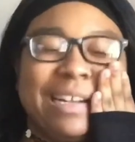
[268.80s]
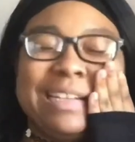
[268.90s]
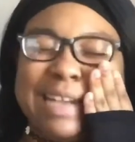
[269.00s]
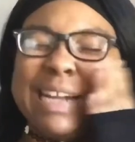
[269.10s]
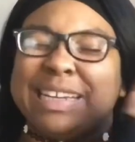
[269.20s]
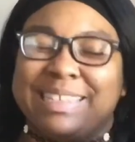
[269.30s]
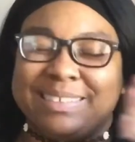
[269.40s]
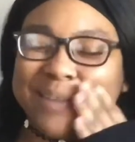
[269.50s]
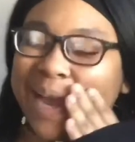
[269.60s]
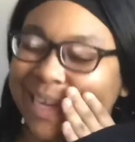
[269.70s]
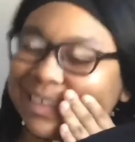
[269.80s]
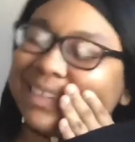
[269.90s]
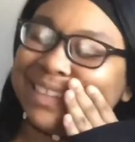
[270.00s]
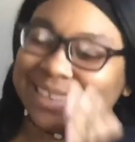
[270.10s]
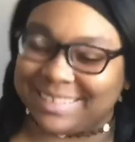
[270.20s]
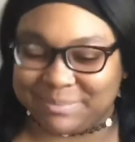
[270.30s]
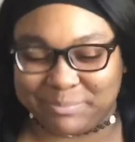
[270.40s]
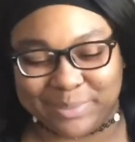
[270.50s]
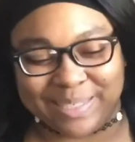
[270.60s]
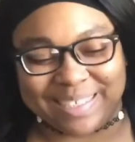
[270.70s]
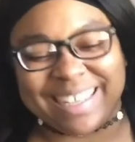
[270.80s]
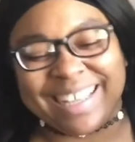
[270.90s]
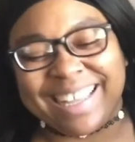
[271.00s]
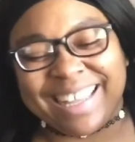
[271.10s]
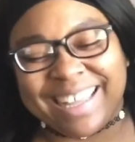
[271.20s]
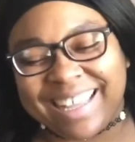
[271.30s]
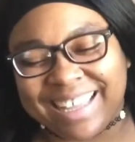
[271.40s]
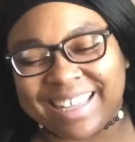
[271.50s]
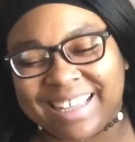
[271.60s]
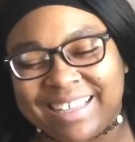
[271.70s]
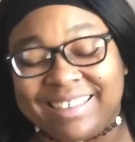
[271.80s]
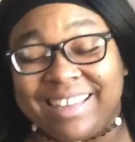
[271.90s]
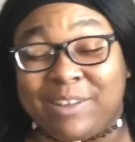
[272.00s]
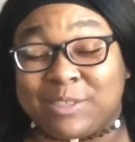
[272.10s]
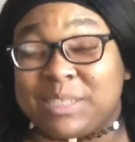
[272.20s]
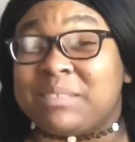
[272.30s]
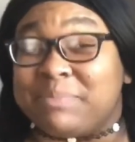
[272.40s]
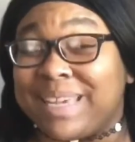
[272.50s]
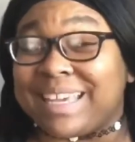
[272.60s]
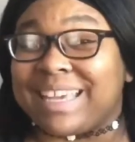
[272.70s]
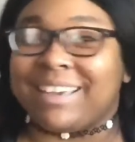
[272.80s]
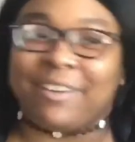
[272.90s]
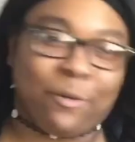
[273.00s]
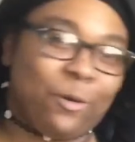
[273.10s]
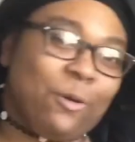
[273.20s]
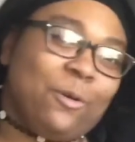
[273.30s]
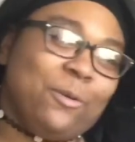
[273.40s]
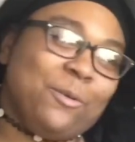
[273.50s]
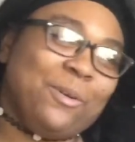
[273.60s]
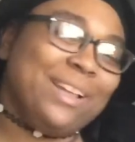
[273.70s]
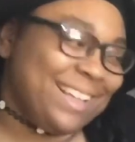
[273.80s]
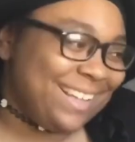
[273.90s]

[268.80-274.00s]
I I did, you guys, I did. But now speaking, oh,